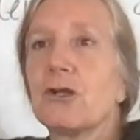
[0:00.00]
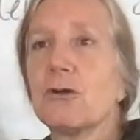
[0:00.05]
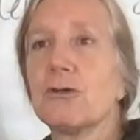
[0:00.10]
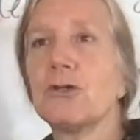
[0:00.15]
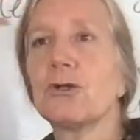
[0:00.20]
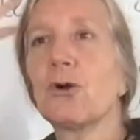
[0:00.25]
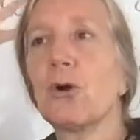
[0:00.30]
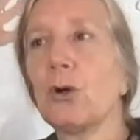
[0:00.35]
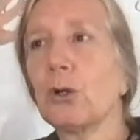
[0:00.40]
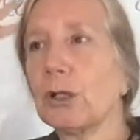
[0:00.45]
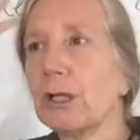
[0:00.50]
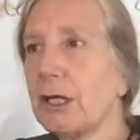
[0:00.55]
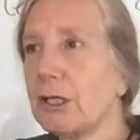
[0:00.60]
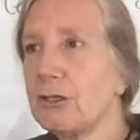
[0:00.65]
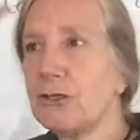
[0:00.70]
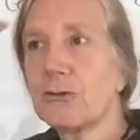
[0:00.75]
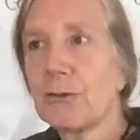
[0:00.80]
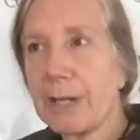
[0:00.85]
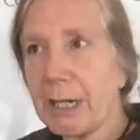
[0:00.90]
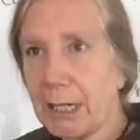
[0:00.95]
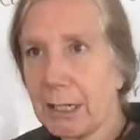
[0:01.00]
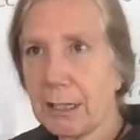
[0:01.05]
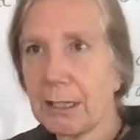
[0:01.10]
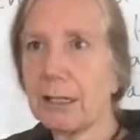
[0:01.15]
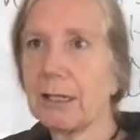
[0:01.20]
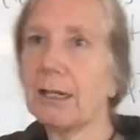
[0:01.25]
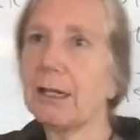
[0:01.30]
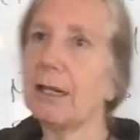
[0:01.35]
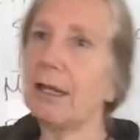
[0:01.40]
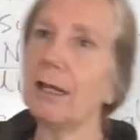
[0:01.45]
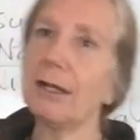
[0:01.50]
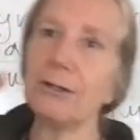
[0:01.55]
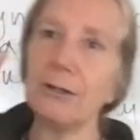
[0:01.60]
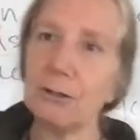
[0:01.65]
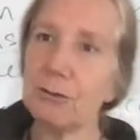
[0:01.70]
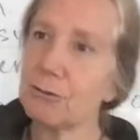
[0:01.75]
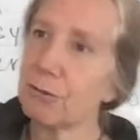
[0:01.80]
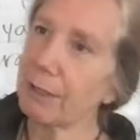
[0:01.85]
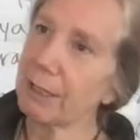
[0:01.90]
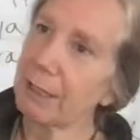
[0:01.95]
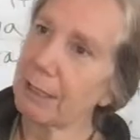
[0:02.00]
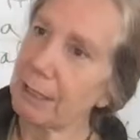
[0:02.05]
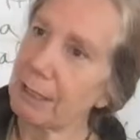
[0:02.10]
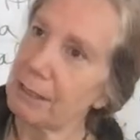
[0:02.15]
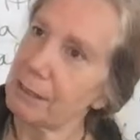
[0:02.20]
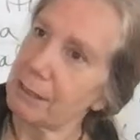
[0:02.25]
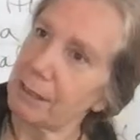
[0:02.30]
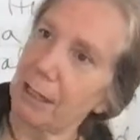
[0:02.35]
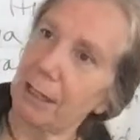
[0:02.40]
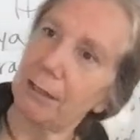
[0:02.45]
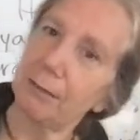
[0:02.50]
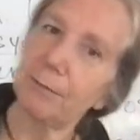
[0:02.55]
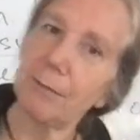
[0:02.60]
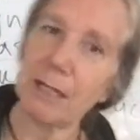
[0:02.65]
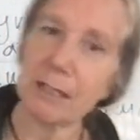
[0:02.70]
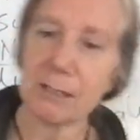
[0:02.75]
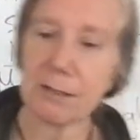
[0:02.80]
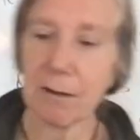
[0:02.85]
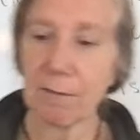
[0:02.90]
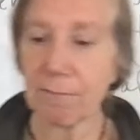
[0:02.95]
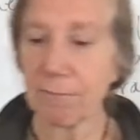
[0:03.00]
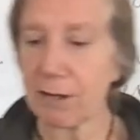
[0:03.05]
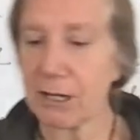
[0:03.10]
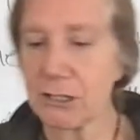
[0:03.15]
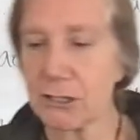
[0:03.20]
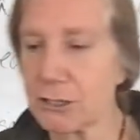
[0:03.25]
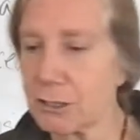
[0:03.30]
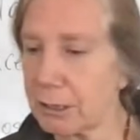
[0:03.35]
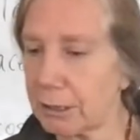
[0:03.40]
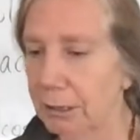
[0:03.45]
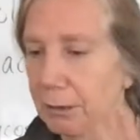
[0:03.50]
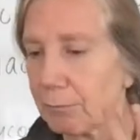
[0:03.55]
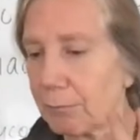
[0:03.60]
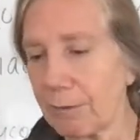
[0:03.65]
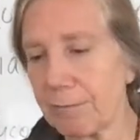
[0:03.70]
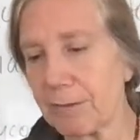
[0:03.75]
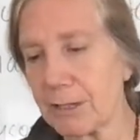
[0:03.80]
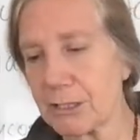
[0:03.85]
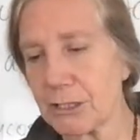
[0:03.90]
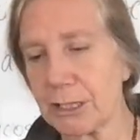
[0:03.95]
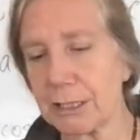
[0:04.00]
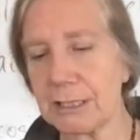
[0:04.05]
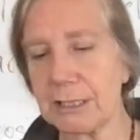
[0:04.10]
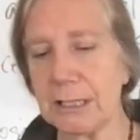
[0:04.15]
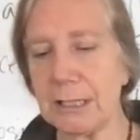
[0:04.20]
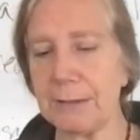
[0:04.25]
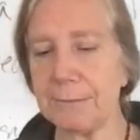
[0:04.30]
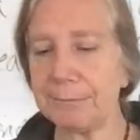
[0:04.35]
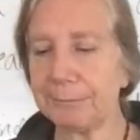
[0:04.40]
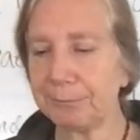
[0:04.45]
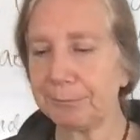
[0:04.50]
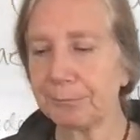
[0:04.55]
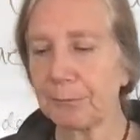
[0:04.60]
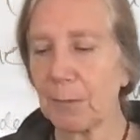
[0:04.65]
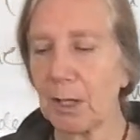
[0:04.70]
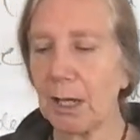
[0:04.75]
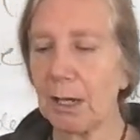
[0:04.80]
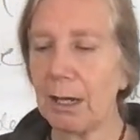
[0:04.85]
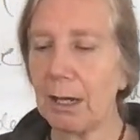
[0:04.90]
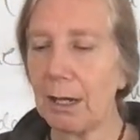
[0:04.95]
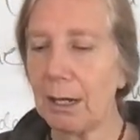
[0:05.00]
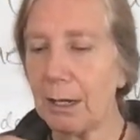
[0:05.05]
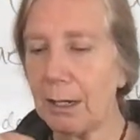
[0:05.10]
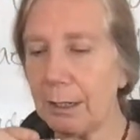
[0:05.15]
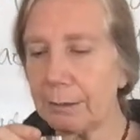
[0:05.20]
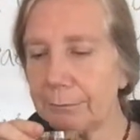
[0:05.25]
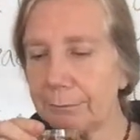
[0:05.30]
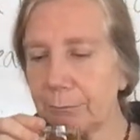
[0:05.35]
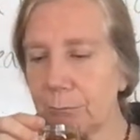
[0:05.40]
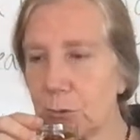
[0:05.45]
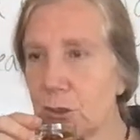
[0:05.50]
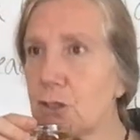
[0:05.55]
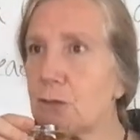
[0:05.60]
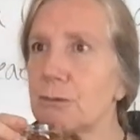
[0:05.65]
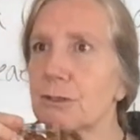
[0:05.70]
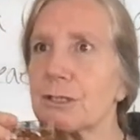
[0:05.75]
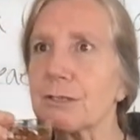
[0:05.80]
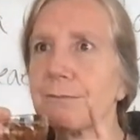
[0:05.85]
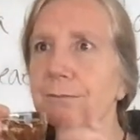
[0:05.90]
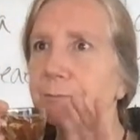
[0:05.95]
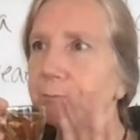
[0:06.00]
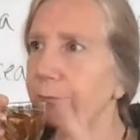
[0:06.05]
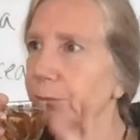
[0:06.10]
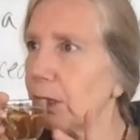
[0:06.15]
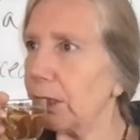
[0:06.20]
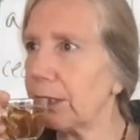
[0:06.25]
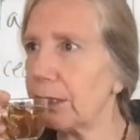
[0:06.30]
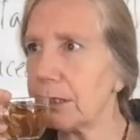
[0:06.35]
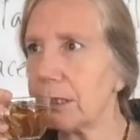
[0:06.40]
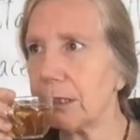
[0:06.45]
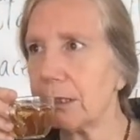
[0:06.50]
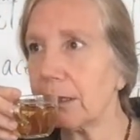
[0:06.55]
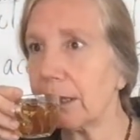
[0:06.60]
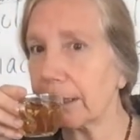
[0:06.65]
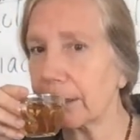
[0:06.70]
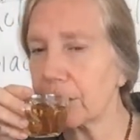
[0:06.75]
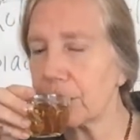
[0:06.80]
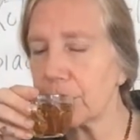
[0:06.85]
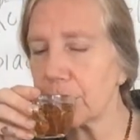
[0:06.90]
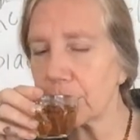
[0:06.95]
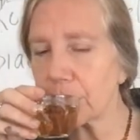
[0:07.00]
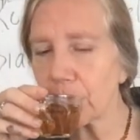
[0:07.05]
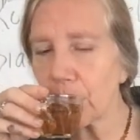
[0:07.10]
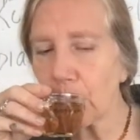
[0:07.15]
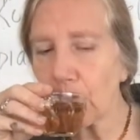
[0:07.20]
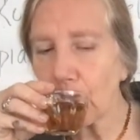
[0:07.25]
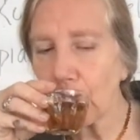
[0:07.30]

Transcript: gotu kola drink, and you drink it as a as a fresh little refreshing tea uh, juice, not a tea, like a juice.